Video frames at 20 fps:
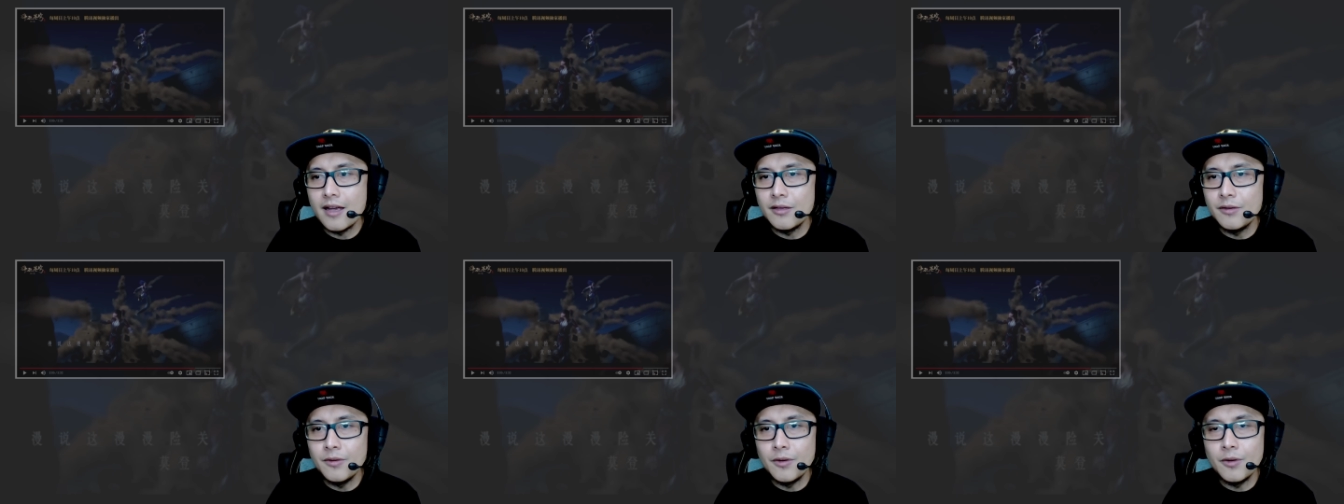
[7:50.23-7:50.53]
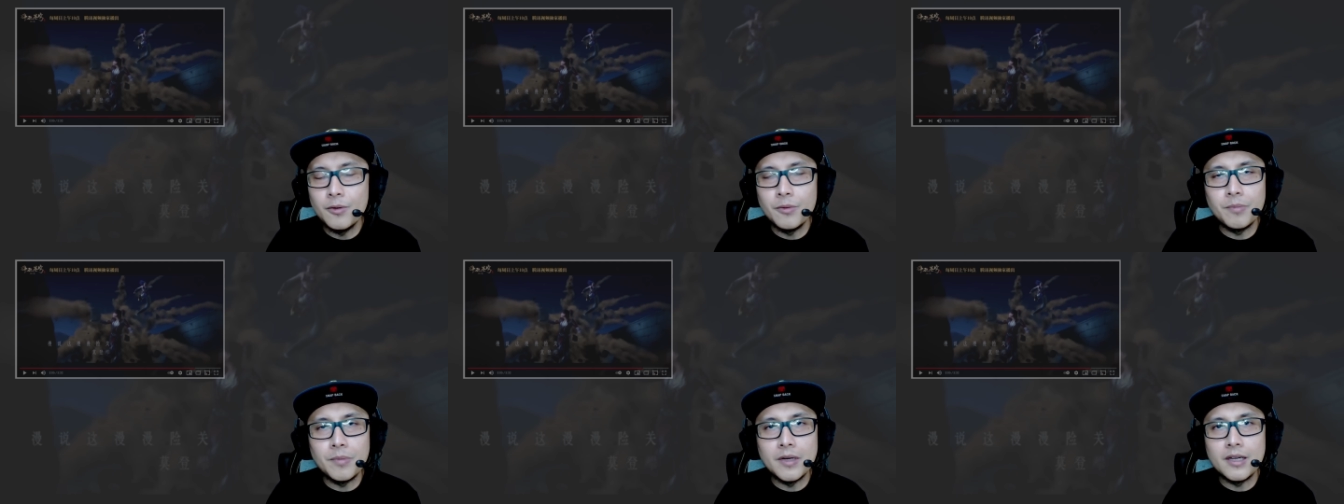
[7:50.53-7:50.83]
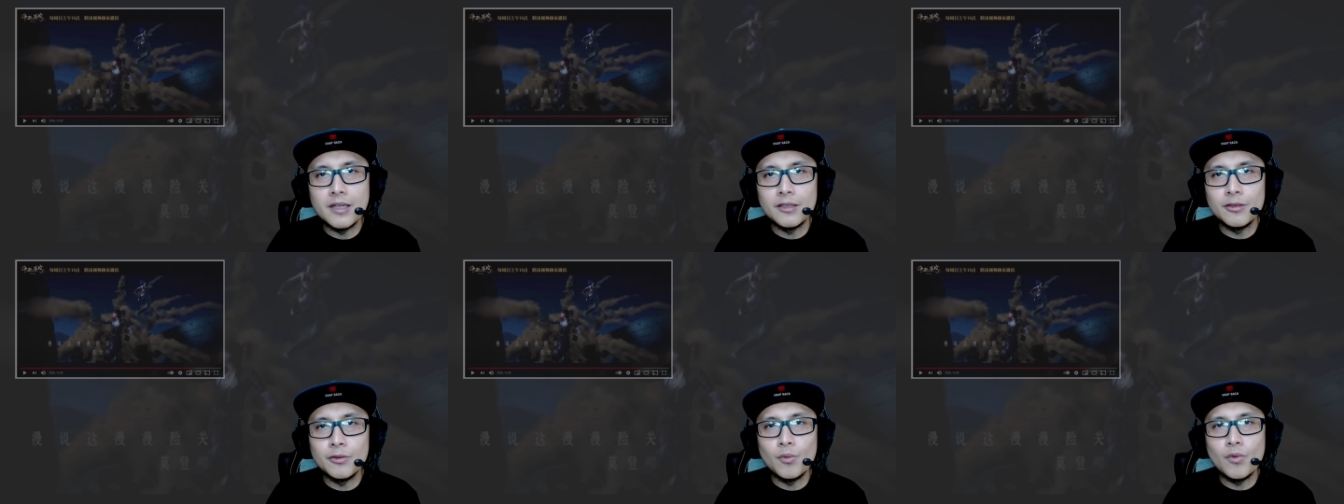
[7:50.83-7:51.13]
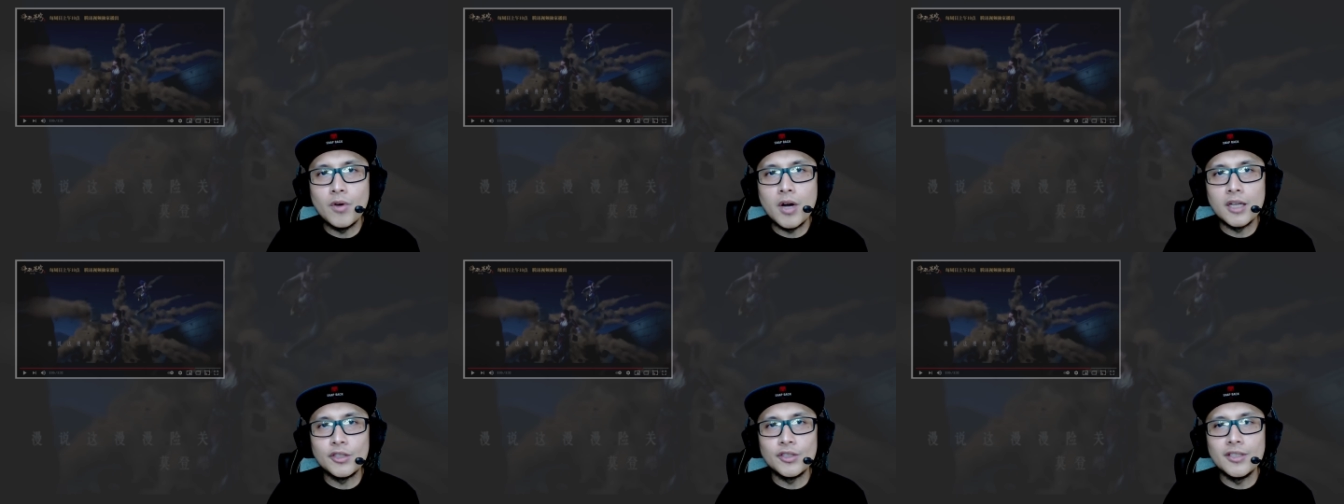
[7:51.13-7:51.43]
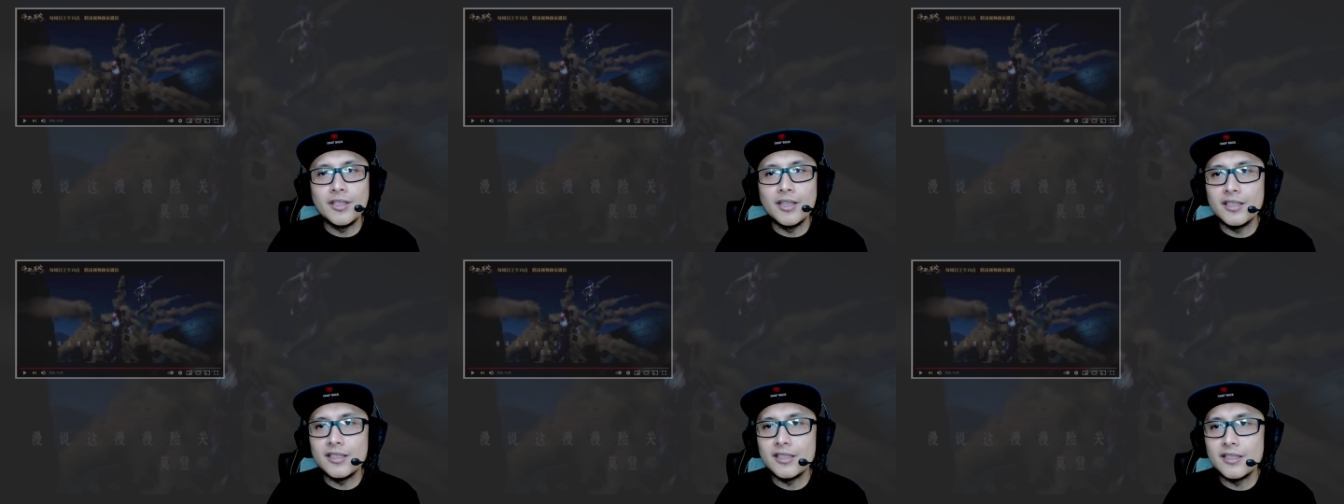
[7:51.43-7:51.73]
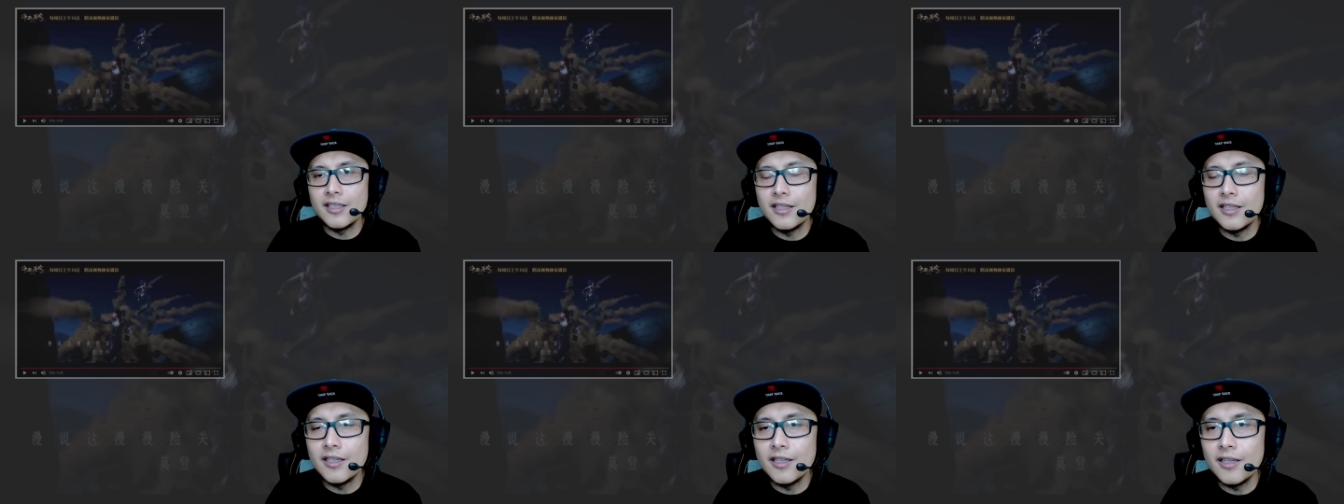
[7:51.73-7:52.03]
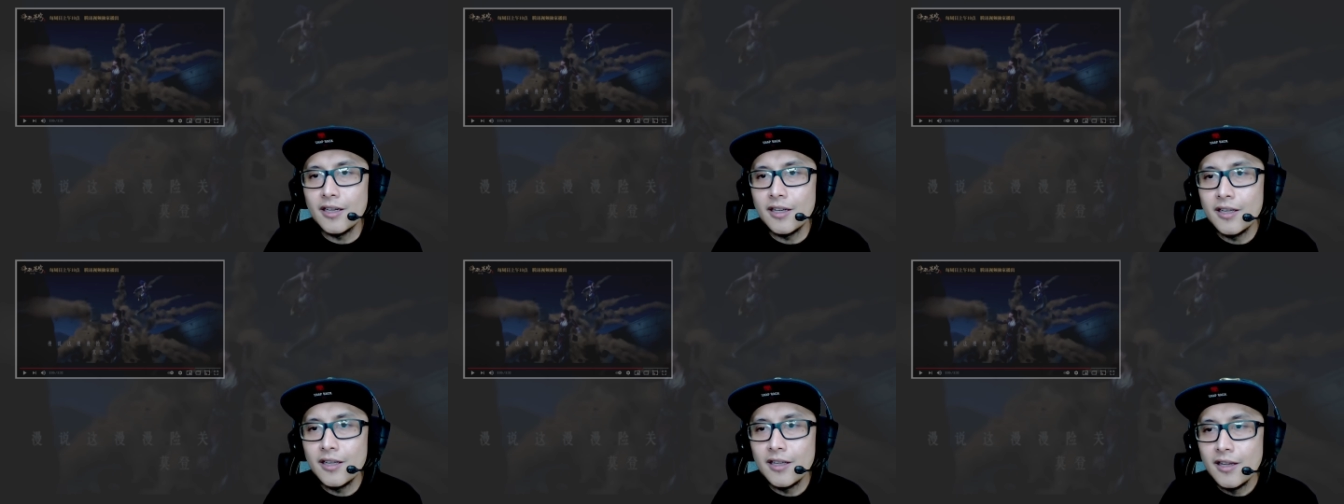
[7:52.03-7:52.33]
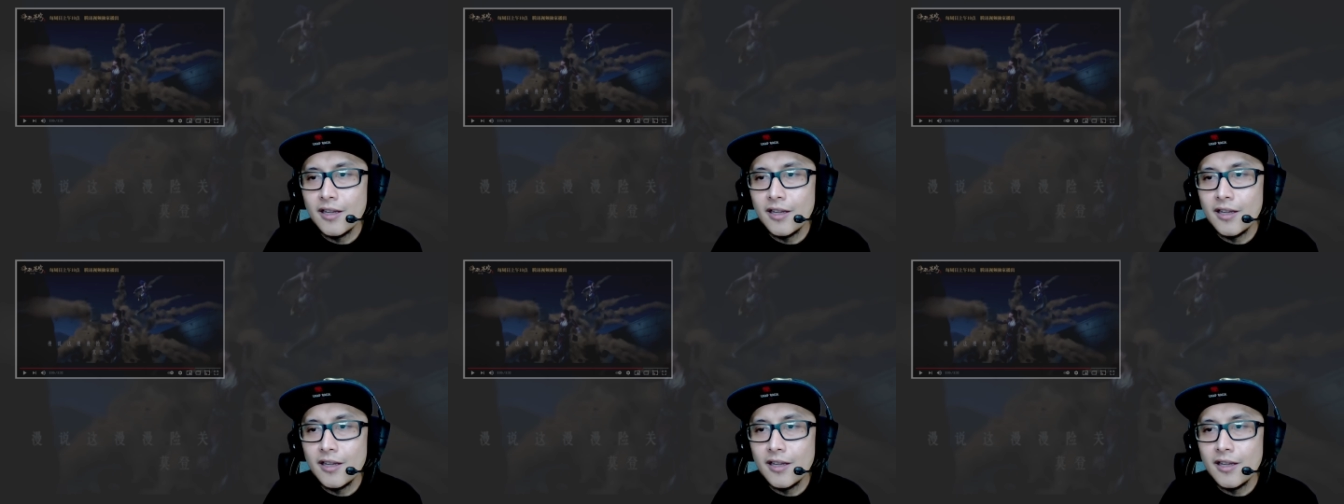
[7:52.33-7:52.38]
I do hope uh, to watch this uh,